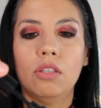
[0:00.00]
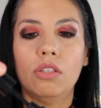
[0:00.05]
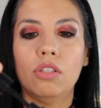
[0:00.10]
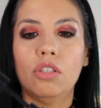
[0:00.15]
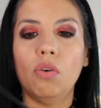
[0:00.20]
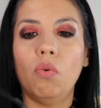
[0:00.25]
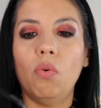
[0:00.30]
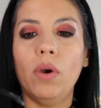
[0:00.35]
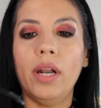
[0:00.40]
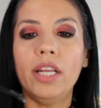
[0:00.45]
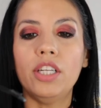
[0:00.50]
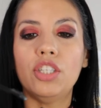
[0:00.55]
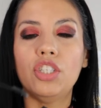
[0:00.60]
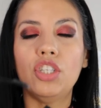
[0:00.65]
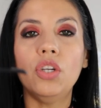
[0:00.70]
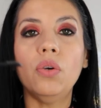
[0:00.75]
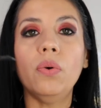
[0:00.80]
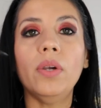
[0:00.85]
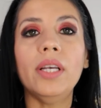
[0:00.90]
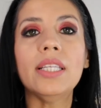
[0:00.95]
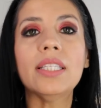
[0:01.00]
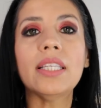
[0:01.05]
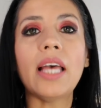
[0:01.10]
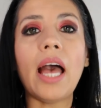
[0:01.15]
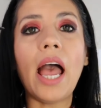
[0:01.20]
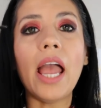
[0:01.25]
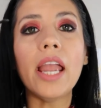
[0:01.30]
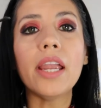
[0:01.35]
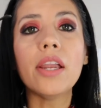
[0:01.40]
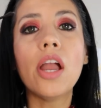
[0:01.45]
So what I do is
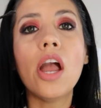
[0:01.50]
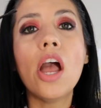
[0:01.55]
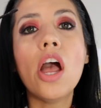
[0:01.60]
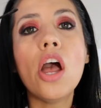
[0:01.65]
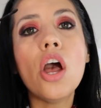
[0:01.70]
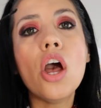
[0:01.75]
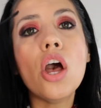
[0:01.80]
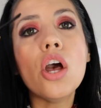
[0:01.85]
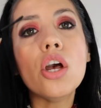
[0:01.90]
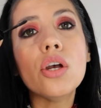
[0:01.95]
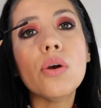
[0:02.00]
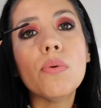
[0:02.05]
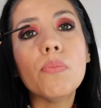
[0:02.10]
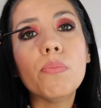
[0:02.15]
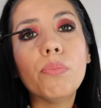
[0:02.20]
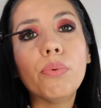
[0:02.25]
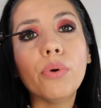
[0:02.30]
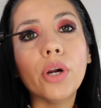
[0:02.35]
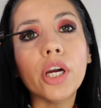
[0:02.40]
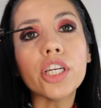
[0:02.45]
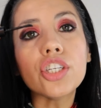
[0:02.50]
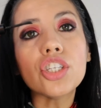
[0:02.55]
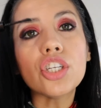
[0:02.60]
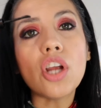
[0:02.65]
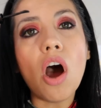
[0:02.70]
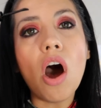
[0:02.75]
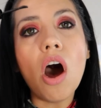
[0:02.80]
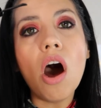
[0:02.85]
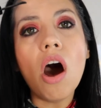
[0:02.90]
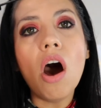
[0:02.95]
I brush
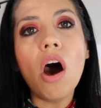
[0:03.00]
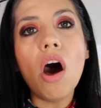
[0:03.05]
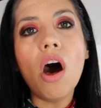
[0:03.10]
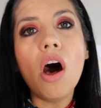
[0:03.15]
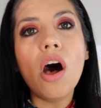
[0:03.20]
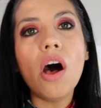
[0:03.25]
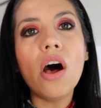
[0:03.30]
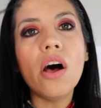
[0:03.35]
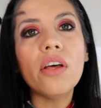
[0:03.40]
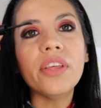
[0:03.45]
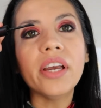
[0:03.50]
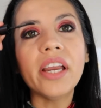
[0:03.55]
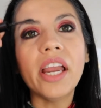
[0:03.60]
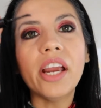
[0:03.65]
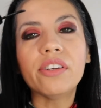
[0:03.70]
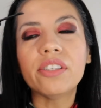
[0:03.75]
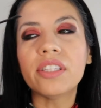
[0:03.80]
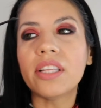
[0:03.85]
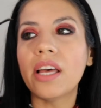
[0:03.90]
all the hairs